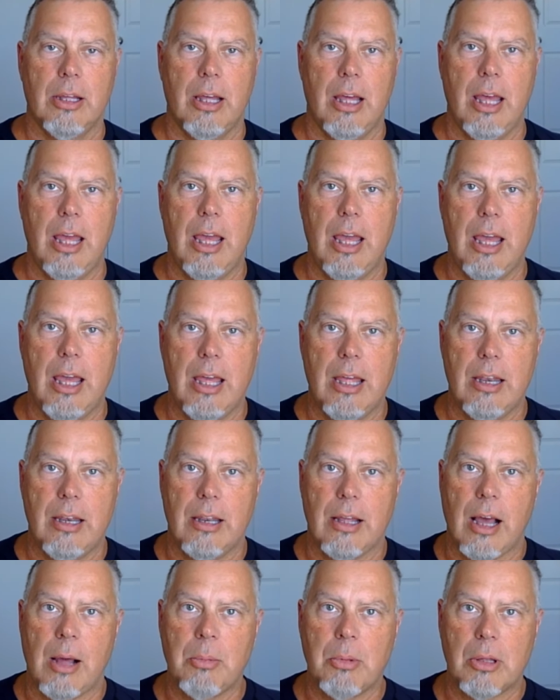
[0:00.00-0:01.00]

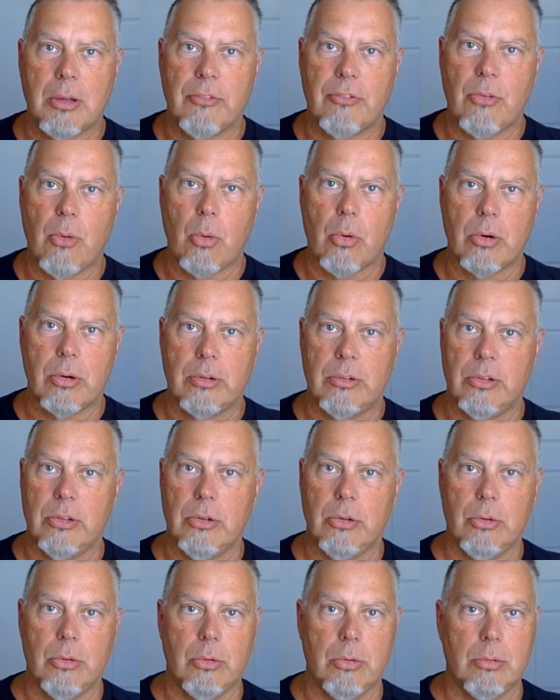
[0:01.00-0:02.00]
And I'm looking forward
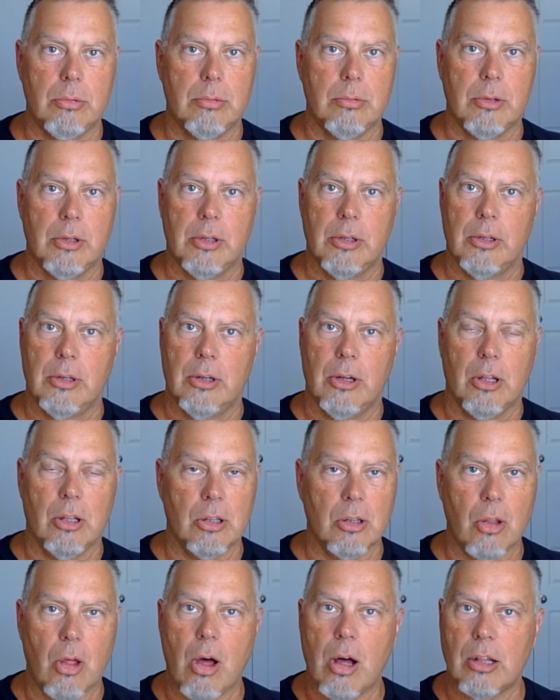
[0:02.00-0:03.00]
to a
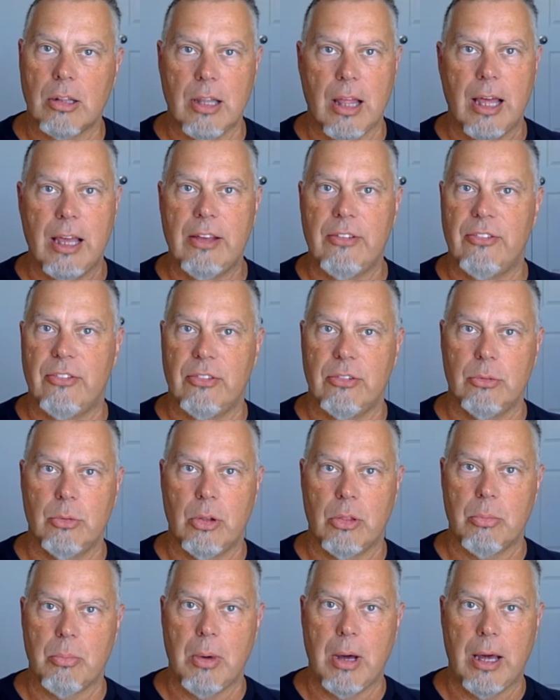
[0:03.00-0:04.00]
long life
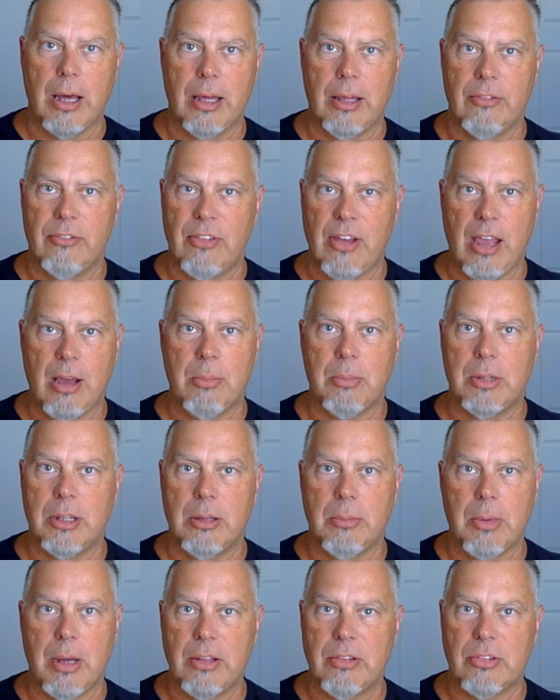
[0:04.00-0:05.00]
with my family
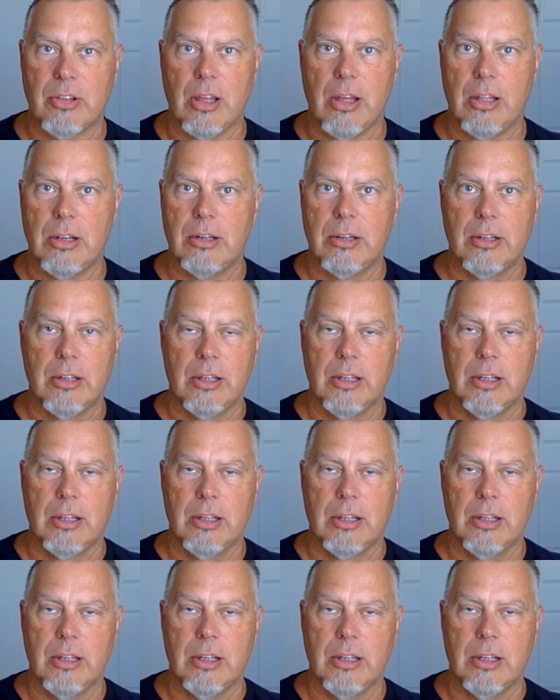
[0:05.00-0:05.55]
and my son